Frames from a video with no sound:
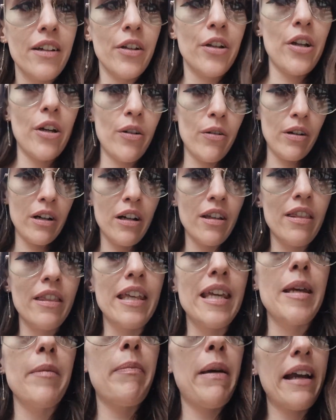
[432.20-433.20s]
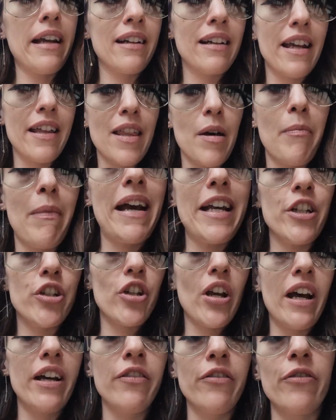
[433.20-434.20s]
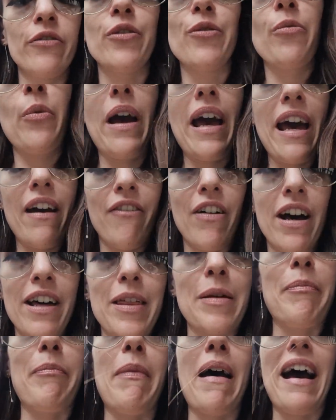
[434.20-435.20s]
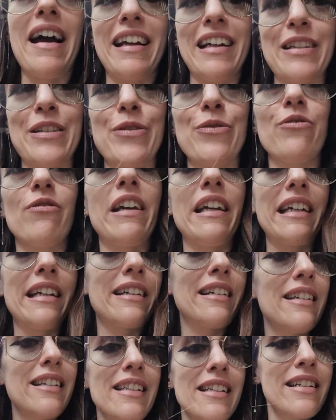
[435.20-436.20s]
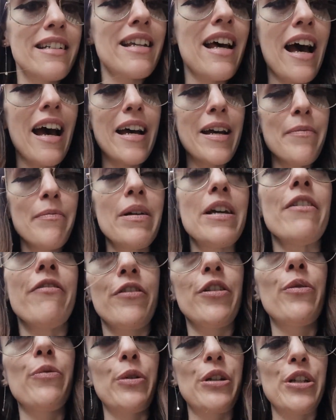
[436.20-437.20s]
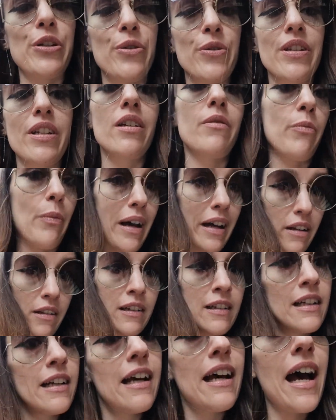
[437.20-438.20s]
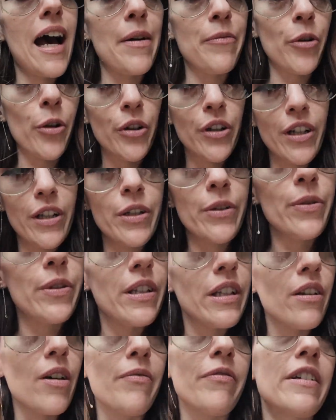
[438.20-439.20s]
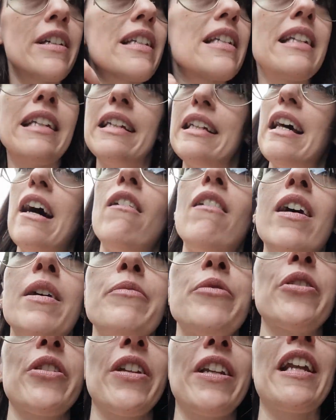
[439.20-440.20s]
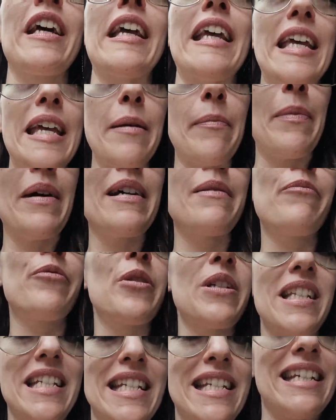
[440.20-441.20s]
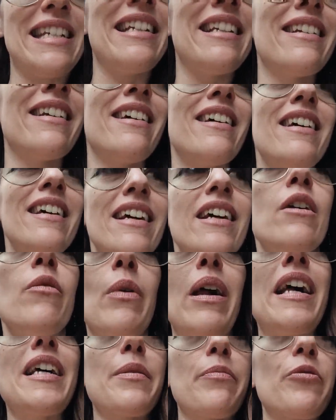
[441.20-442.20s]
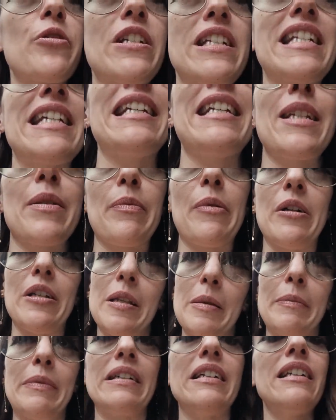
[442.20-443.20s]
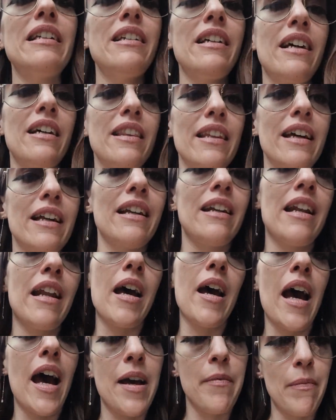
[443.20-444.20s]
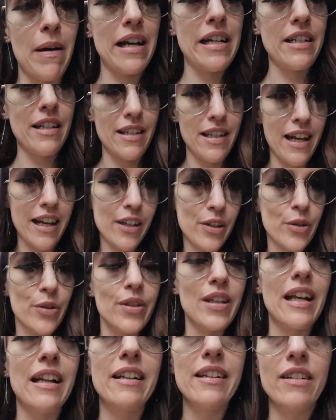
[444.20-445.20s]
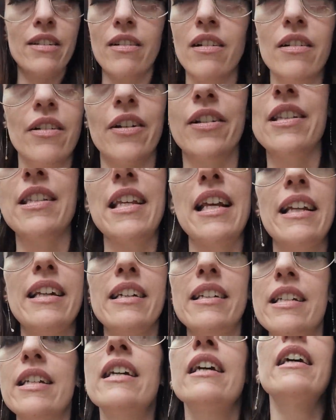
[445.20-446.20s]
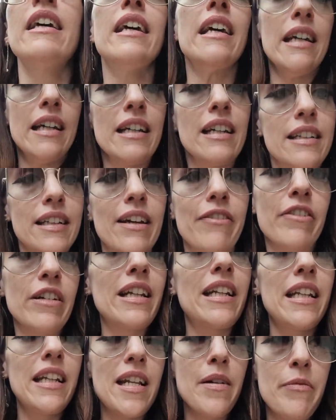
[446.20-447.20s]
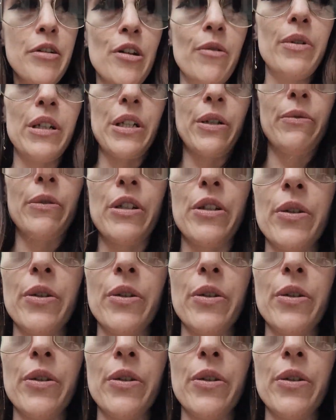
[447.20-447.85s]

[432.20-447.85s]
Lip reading: you know, the pink leather might shine through wherever the bag is wrinkled in time if you would use it. But I'm not gonna use it obviously now. I'm just gonna keep it pristine, well, as pristine as possible, and then I might decide to sell it or not sell it. Definitely let me know what you would